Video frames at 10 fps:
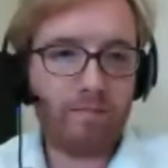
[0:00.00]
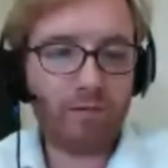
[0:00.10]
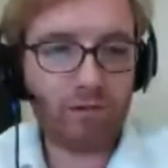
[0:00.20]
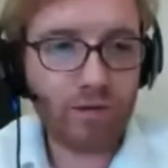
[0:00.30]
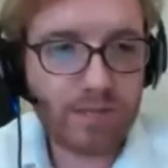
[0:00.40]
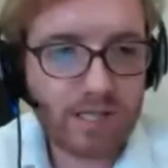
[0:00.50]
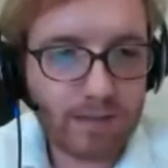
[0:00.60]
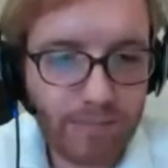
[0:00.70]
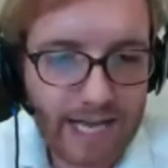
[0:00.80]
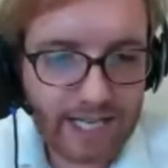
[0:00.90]
groups
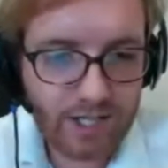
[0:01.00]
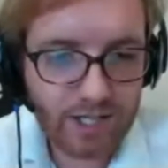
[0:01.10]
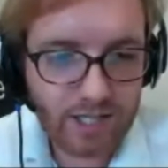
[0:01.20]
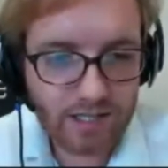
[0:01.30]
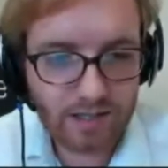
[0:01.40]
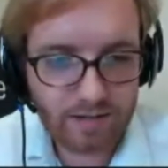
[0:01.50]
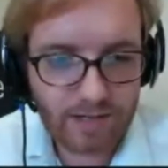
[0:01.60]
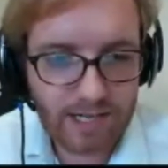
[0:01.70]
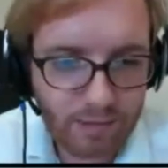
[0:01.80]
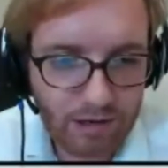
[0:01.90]
and pages and
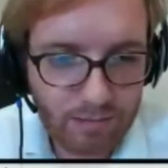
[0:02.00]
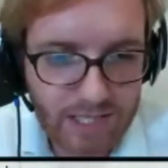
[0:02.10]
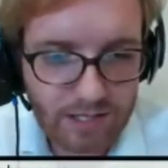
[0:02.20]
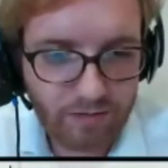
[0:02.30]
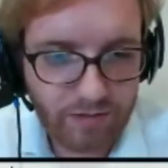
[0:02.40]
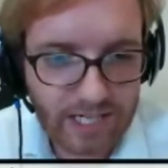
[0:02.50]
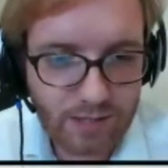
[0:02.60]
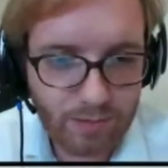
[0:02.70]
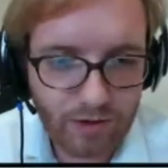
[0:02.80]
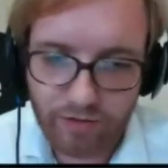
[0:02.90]
experimenting on
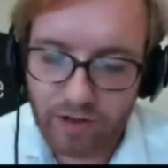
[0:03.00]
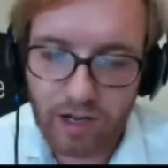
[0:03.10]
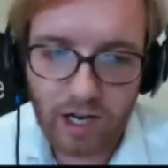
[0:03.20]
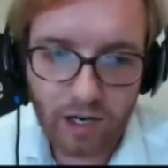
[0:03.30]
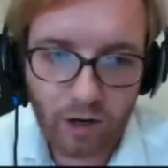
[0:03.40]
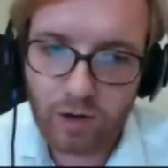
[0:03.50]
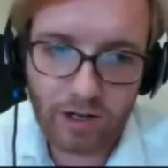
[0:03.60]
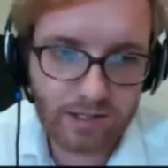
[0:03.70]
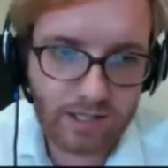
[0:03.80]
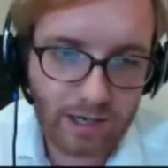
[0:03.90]
Facebook for a
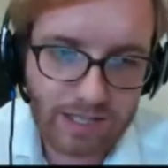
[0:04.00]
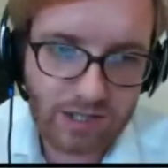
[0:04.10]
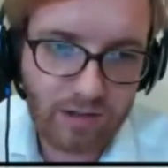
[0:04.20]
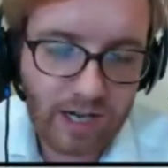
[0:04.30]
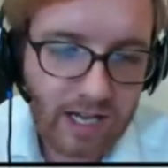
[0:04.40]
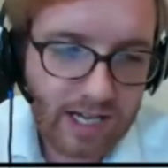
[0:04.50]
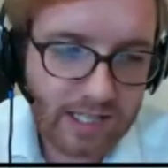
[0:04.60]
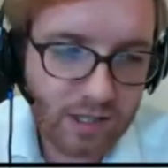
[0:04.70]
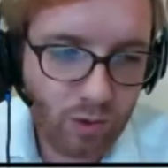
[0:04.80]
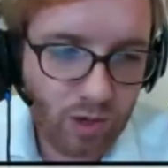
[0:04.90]
long time.
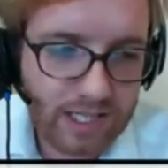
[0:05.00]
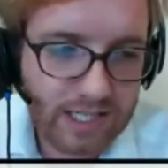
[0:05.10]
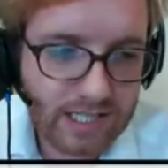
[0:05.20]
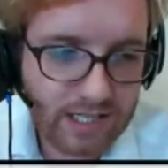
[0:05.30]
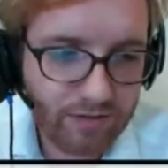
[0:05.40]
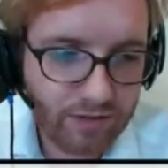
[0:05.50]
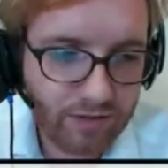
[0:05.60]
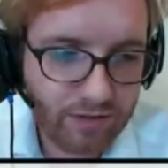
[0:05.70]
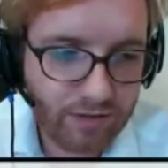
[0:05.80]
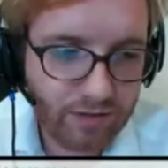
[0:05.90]
It's quite
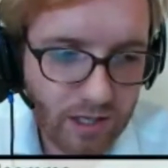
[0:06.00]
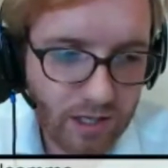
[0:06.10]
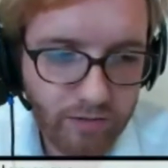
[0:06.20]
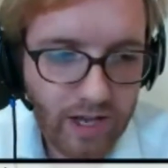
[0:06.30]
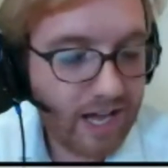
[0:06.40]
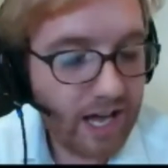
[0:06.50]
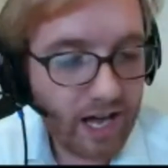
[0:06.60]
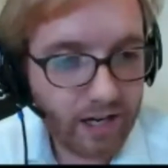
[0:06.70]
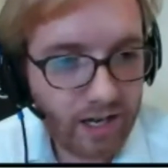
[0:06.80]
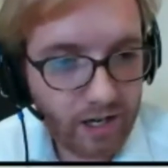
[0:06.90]
difficult because a lot
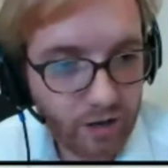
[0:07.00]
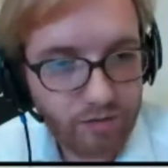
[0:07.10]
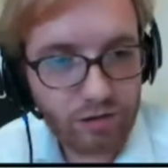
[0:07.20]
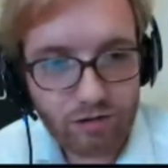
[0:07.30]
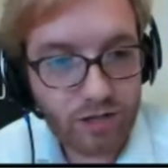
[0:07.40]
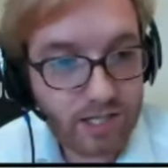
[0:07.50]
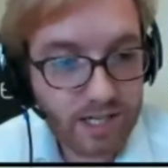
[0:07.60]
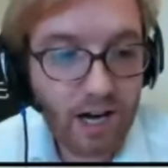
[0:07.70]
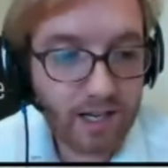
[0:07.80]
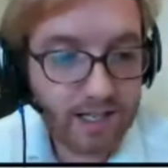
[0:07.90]
of
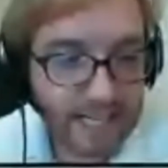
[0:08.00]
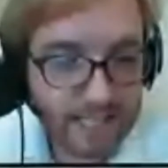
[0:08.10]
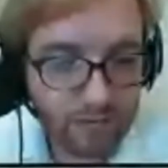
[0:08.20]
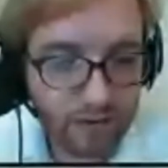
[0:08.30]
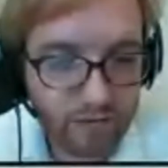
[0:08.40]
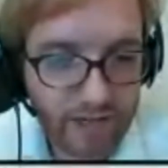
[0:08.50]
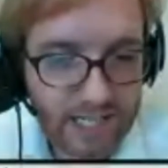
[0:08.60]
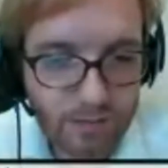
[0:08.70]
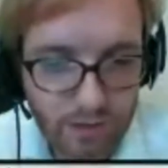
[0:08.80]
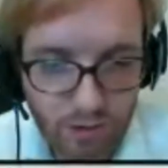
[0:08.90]
recruiters aren't active on
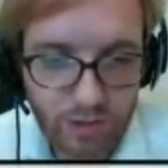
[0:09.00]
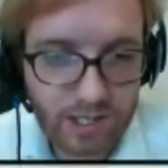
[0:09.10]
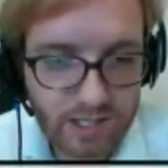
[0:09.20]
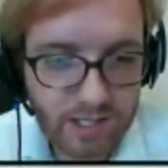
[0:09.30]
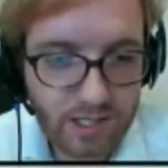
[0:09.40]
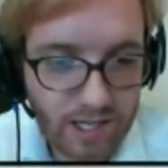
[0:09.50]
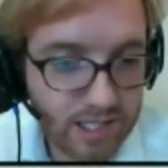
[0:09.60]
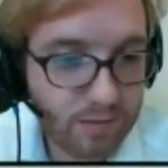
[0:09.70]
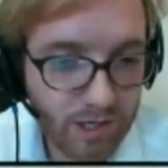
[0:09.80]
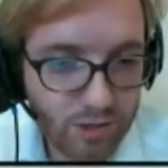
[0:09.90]
Facebook, which is
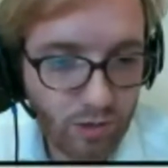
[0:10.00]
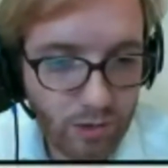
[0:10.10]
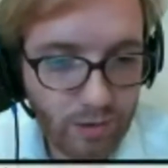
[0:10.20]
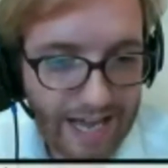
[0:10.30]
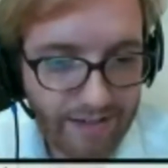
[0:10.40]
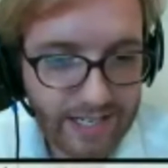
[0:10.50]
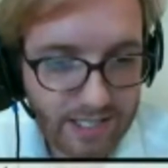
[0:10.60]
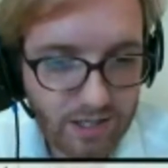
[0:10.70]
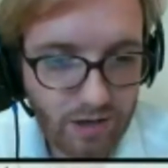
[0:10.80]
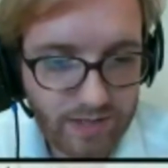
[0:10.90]
I suppose why we're having
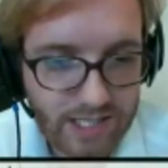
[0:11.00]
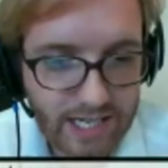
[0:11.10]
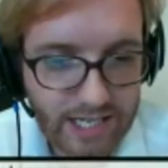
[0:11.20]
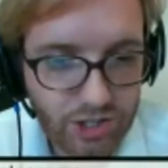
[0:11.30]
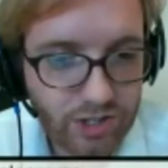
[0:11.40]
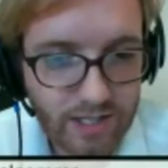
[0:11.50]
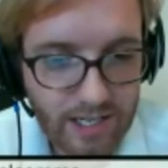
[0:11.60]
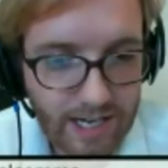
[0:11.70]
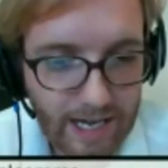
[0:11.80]
this conversation.